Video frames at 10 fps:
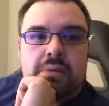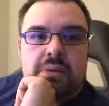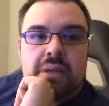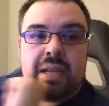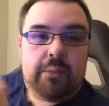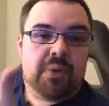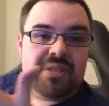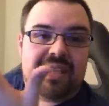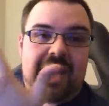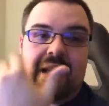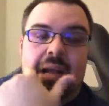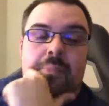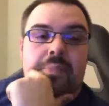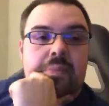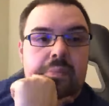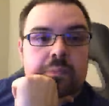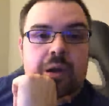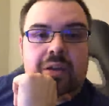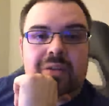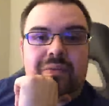And then once again, I'm
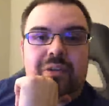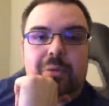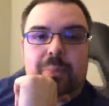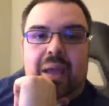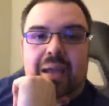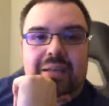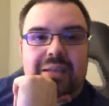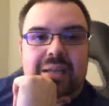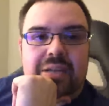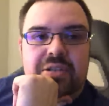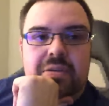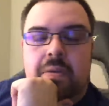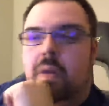rocking a very bad connection.